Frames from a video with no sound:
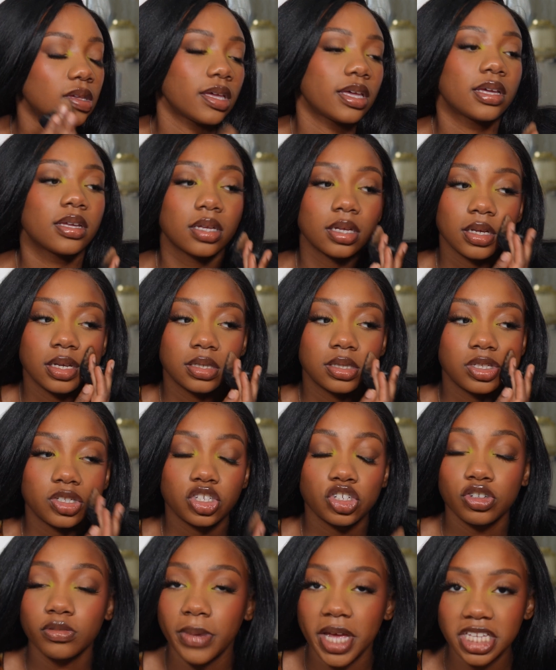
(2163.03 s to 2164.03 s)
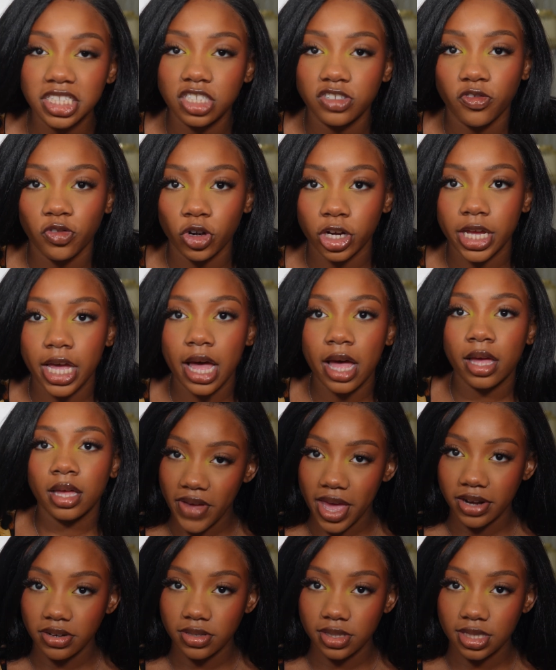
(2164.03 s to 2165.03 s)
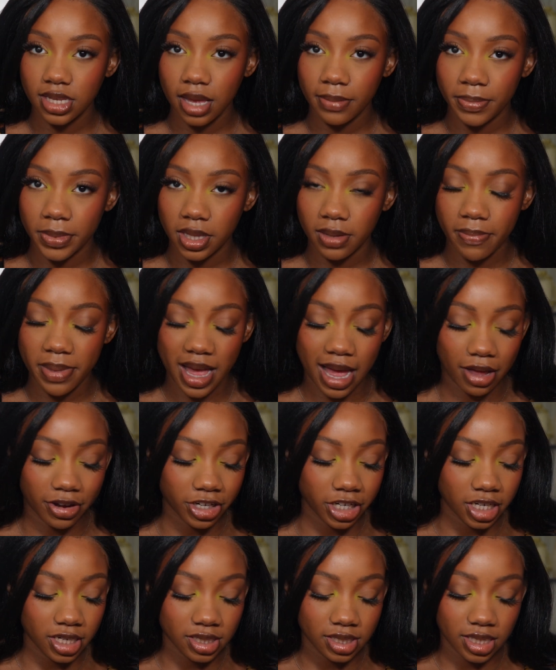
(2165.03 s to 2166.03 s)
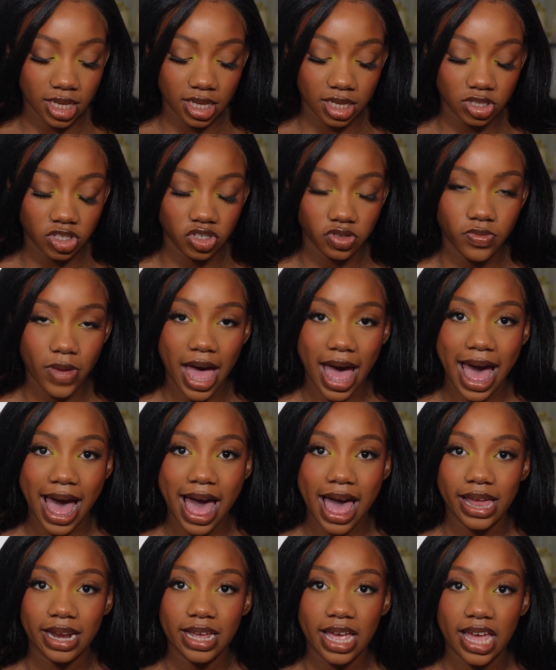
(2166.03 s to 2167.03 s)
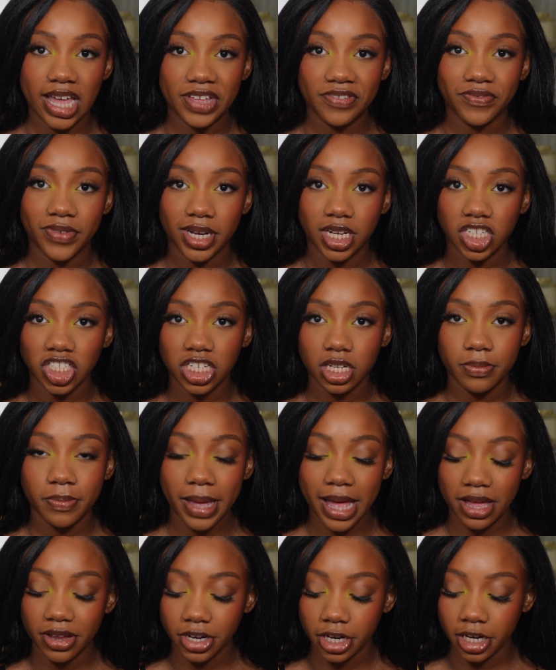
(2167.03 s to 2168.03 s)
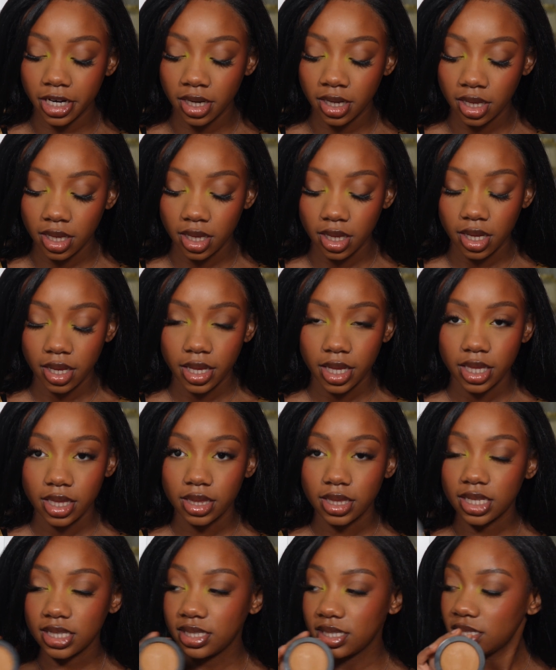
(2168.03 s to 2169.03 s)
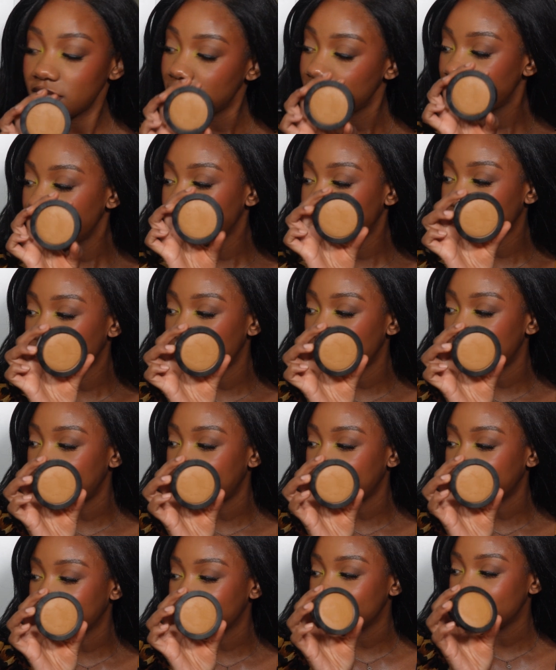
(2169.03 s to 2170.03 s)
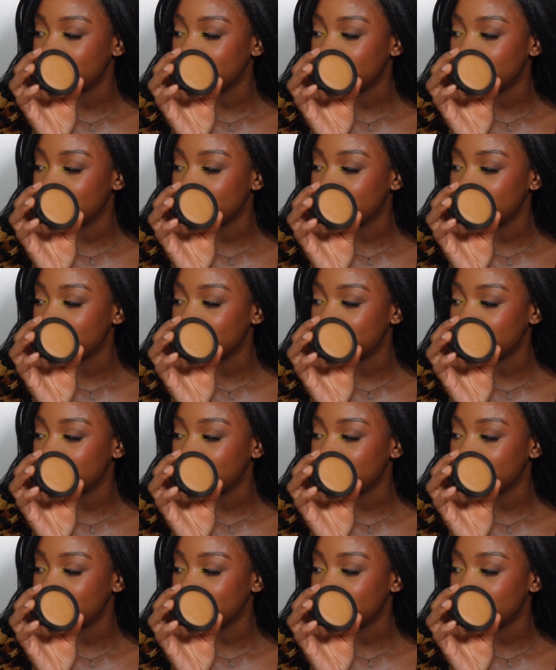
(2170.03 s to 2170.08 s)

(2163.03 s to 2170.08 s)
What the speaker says: like it's too much for you. Final step in the powders is to add a finishing powder. This is the Sephora Micro